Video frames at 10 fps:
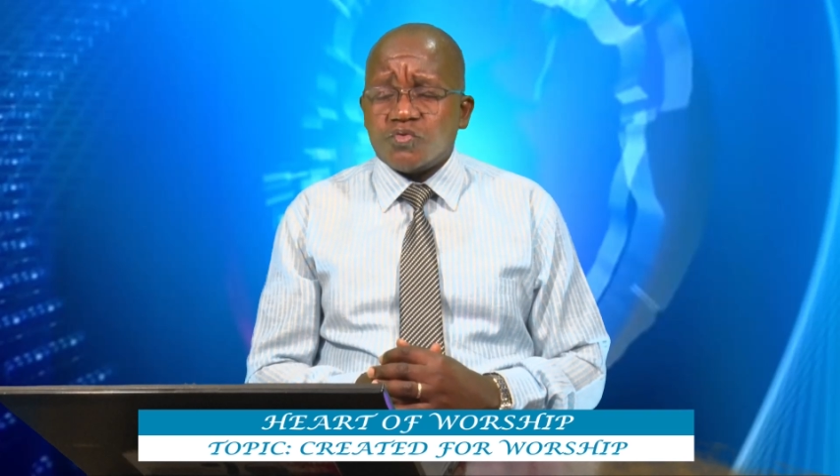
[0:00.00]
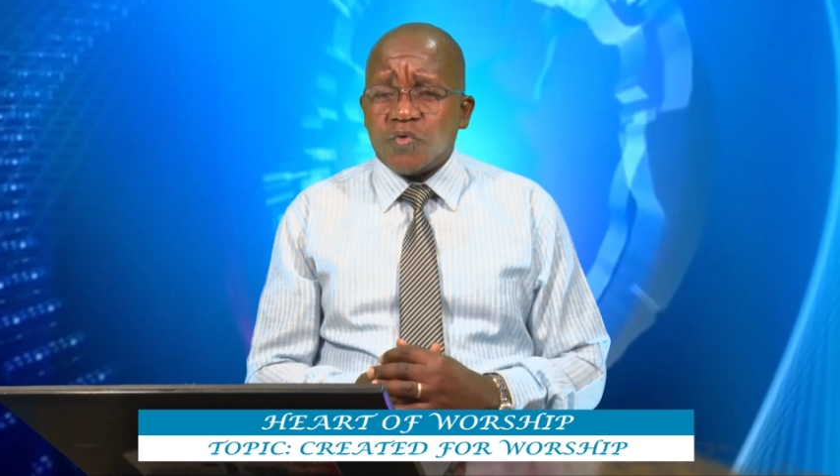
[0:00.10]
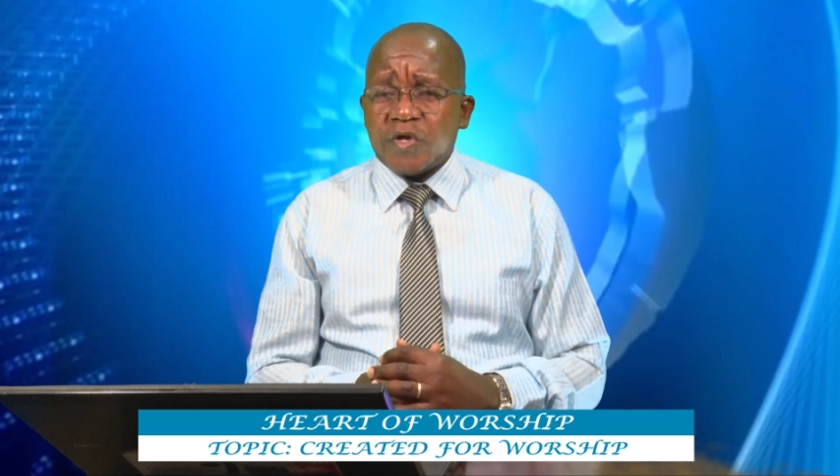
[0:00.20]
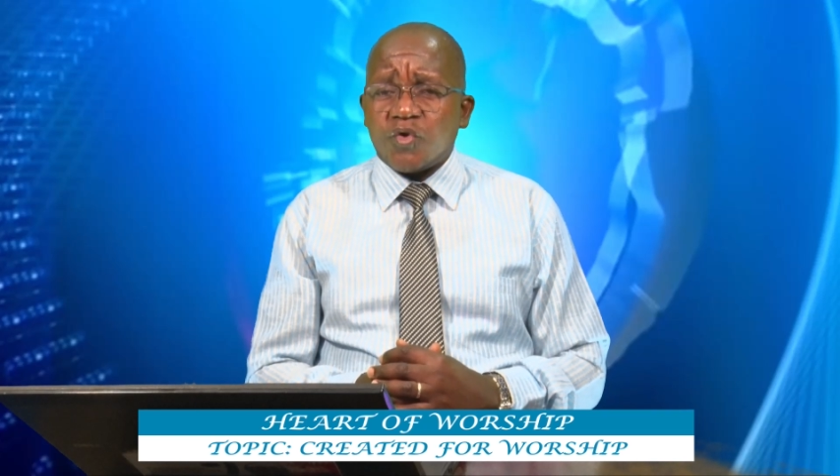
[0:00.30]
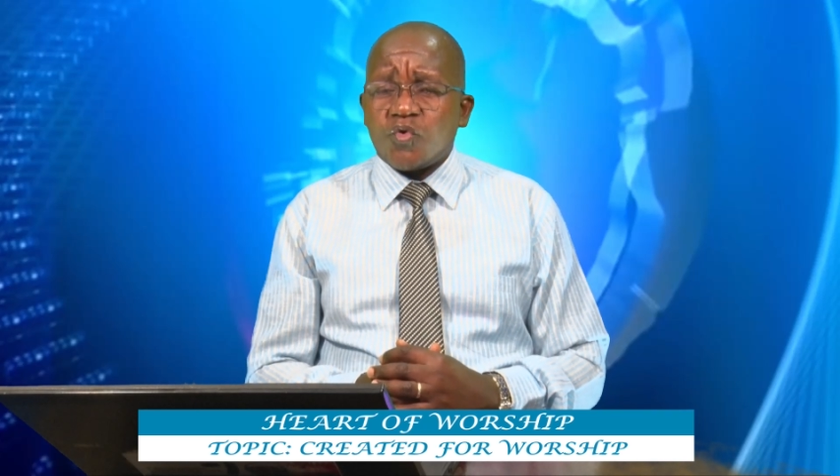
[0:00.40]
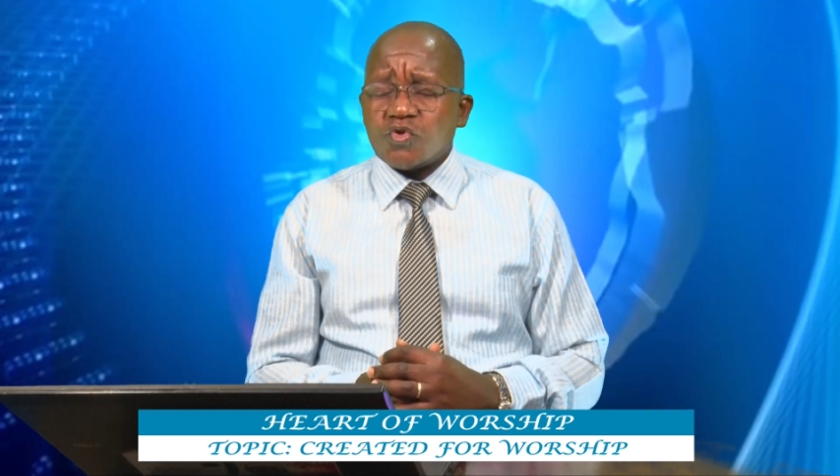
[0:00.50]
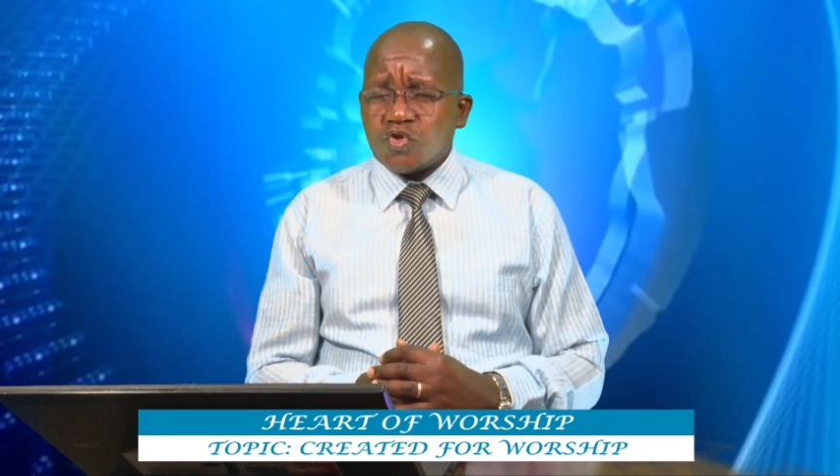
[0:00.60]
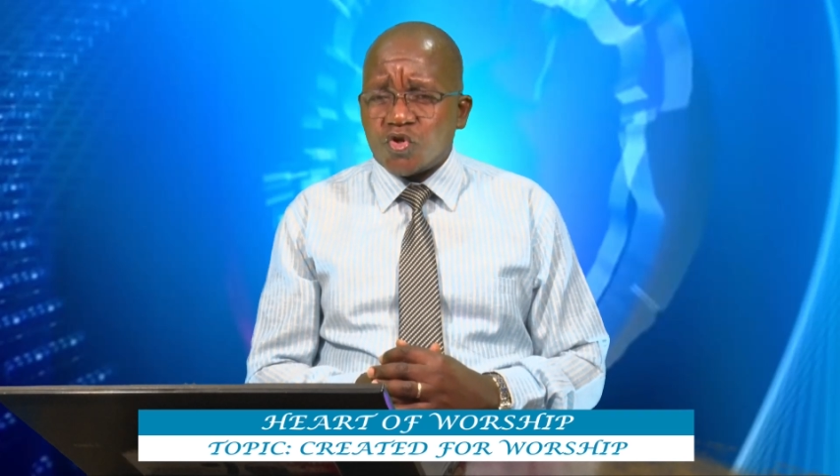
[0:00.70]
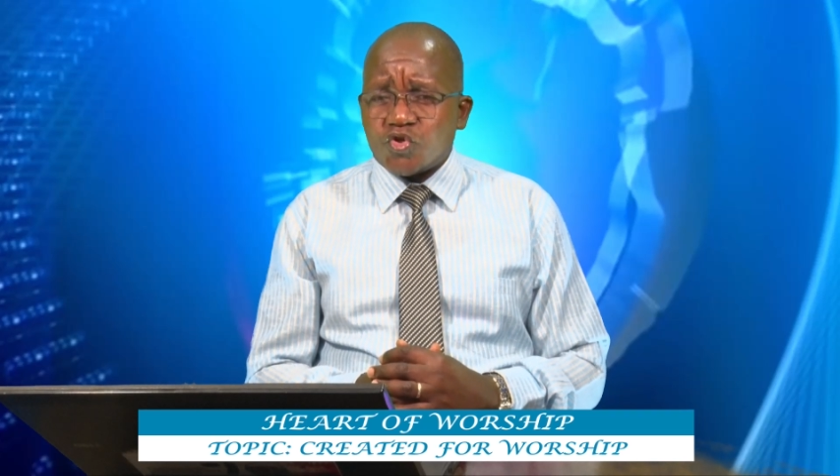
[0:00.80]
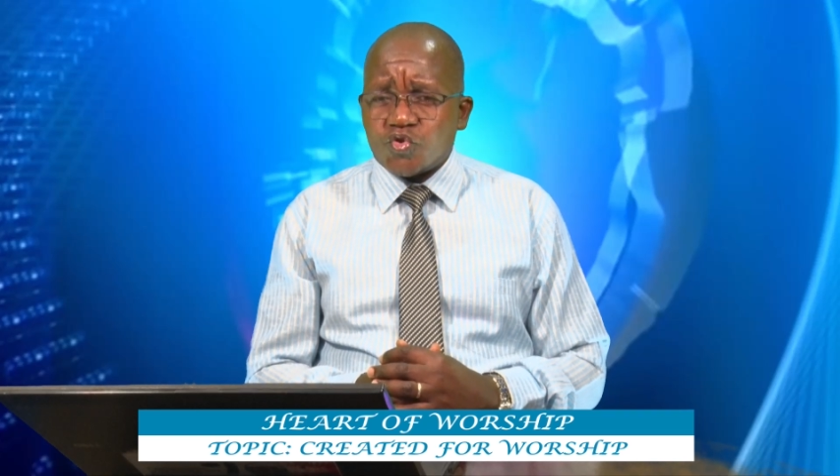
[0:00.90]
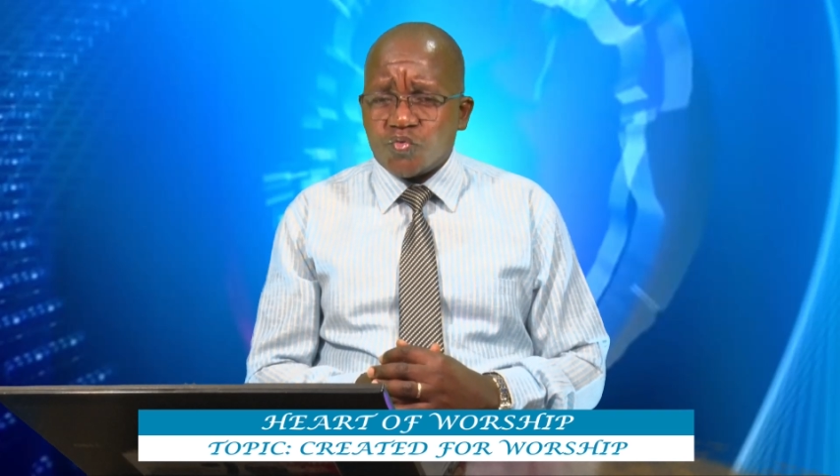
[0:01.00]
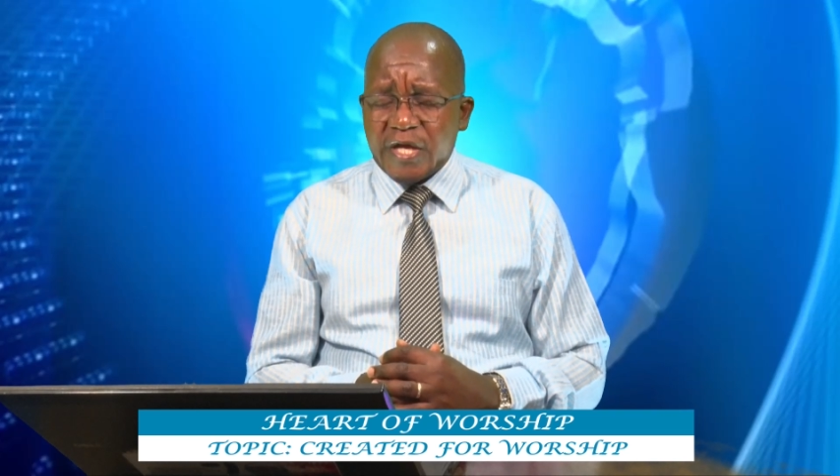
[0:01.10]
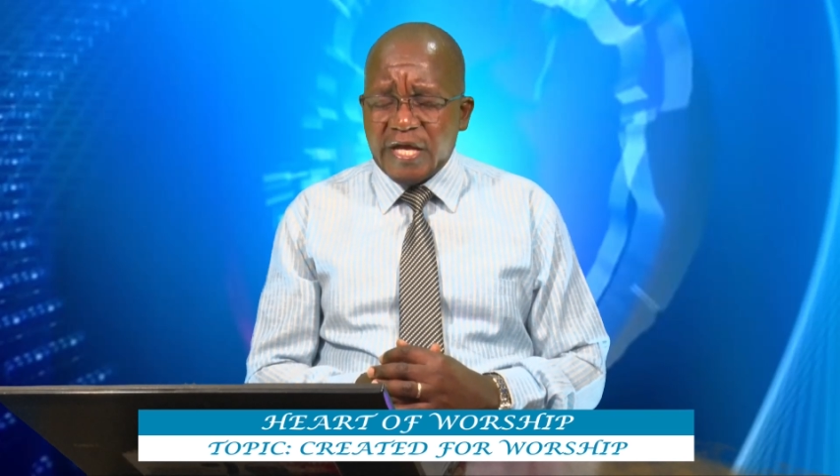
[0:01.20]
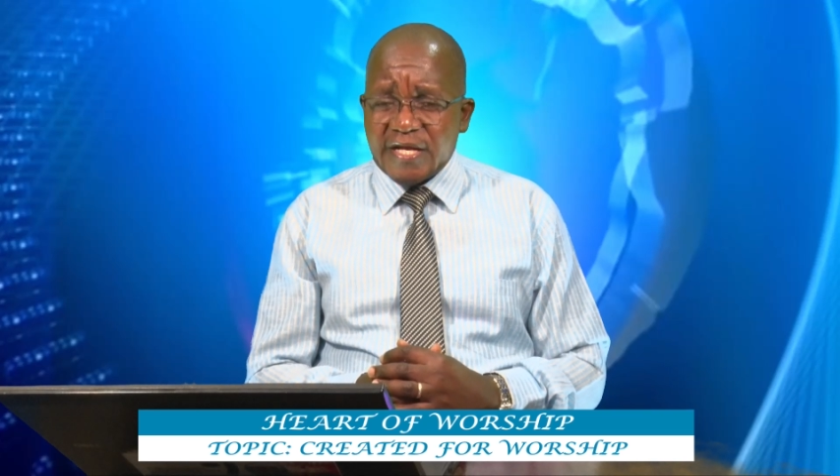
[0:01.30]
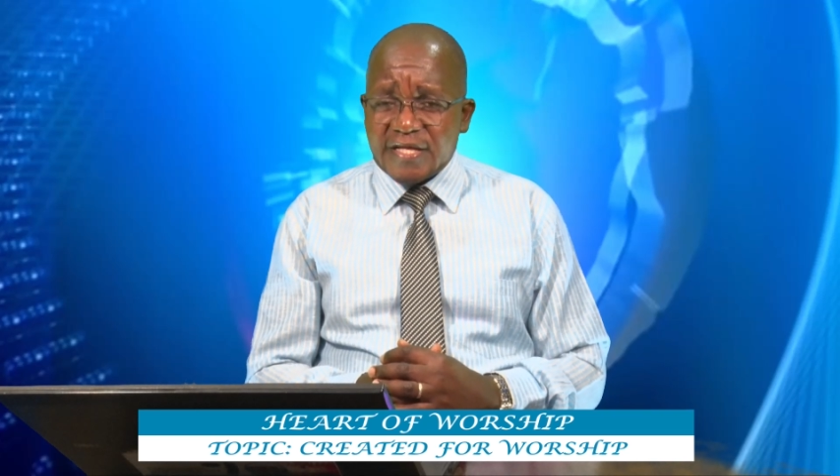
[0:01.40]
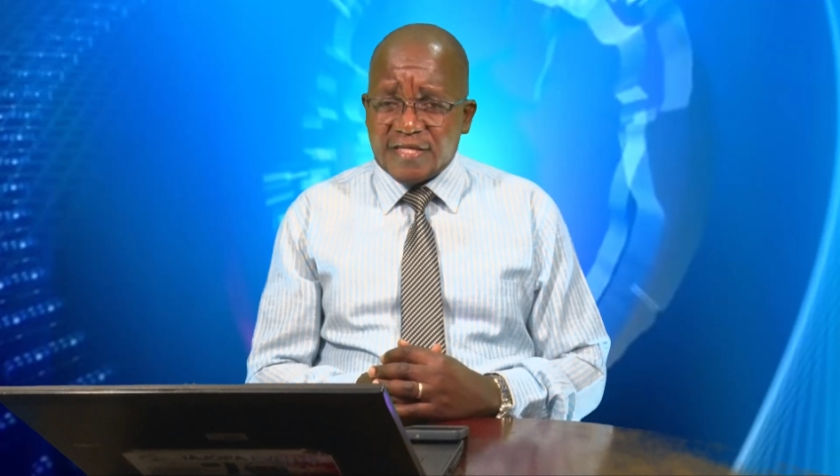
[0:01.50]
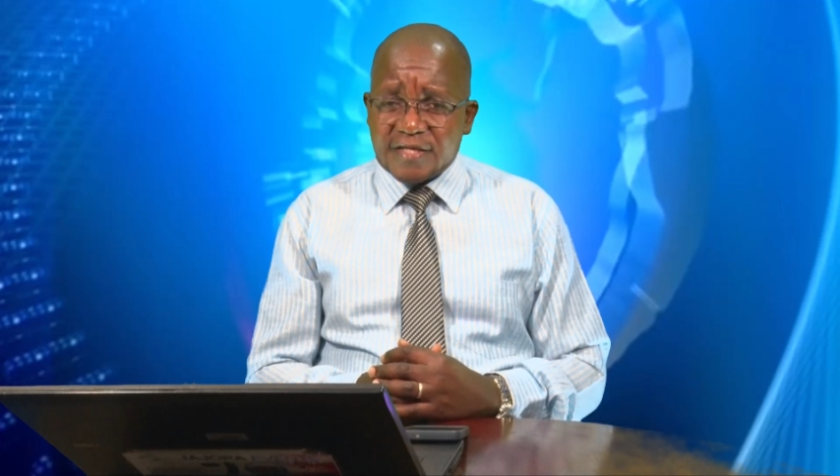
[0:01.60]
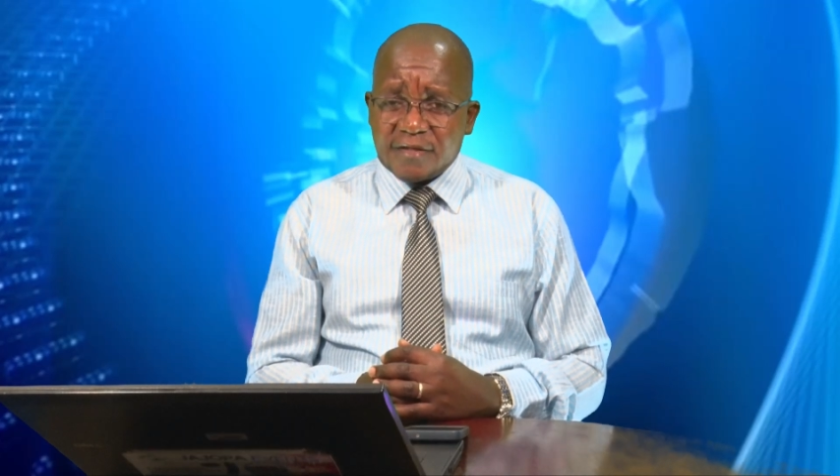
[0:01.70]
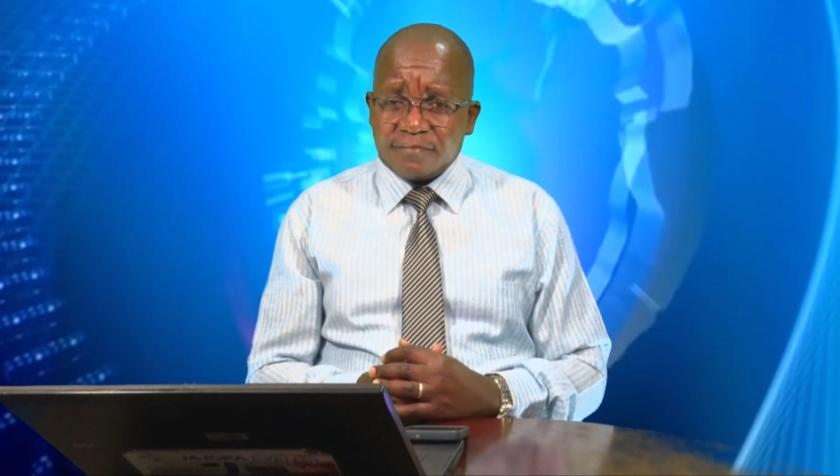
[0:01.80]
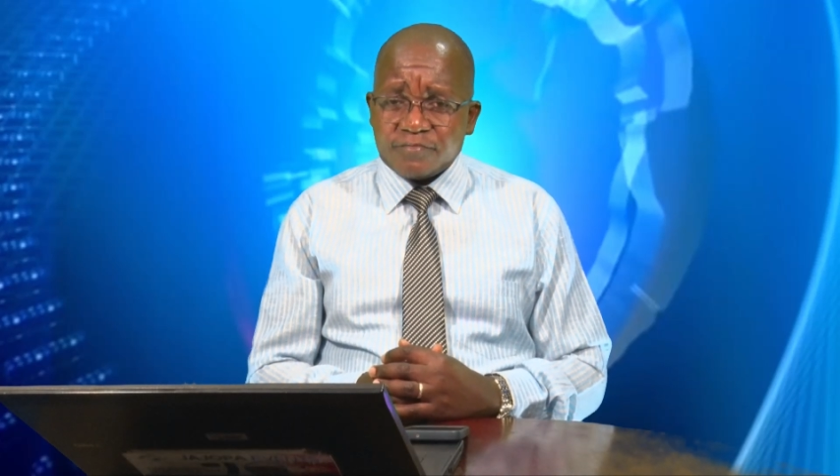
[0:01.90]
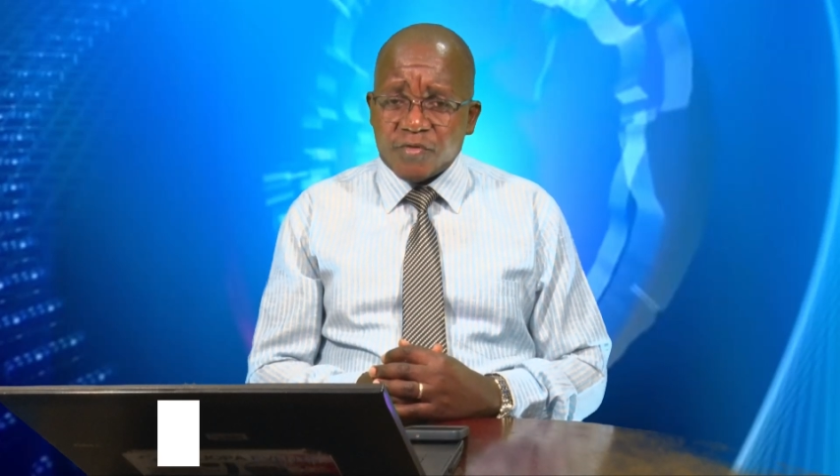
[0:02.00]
we could not do anything.